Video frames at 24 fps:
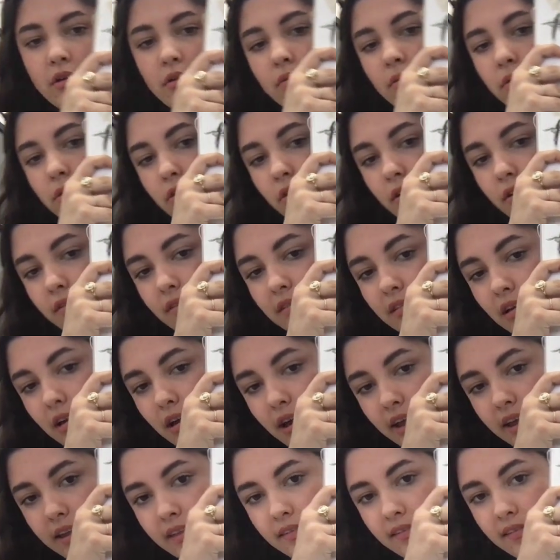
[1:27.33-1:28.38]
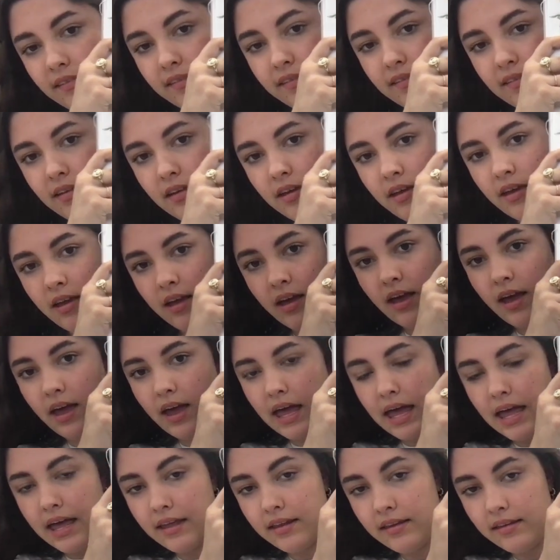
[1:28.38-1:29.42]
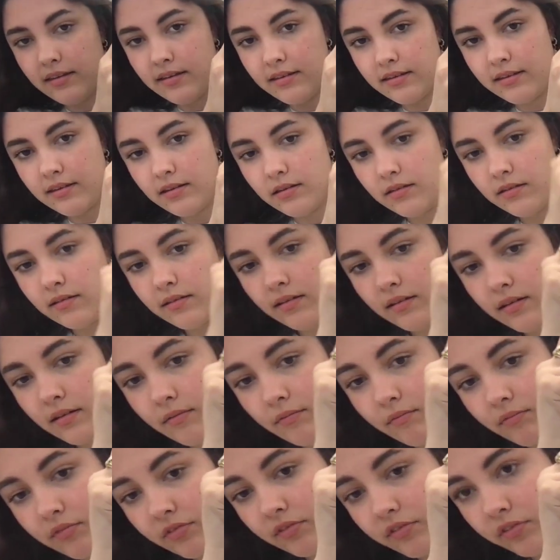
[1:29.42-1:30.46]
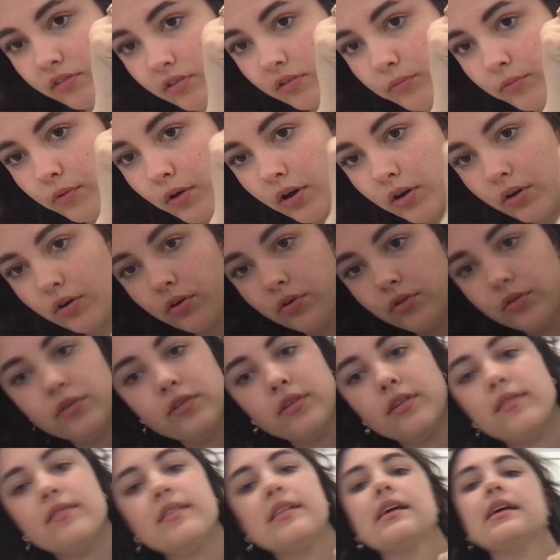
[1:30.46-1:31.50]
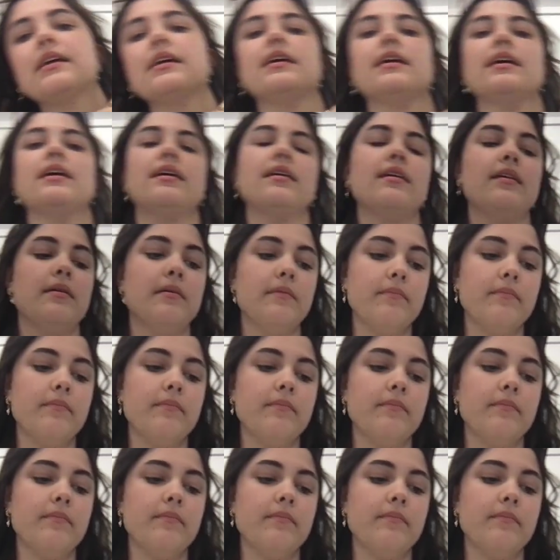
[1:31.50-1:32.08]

with those lines and some unconscious thinking